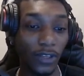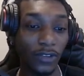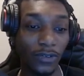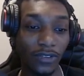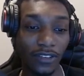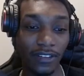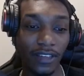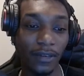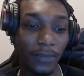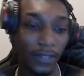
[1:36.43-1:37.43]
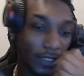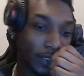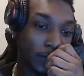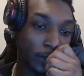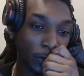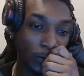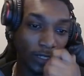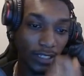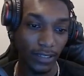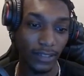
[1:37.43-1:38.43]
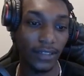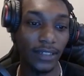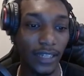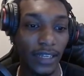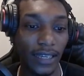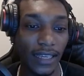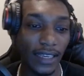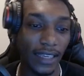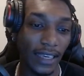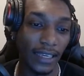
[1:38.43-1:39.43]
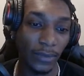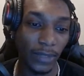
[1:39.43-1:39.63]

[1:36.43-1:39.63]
use the skip button to gain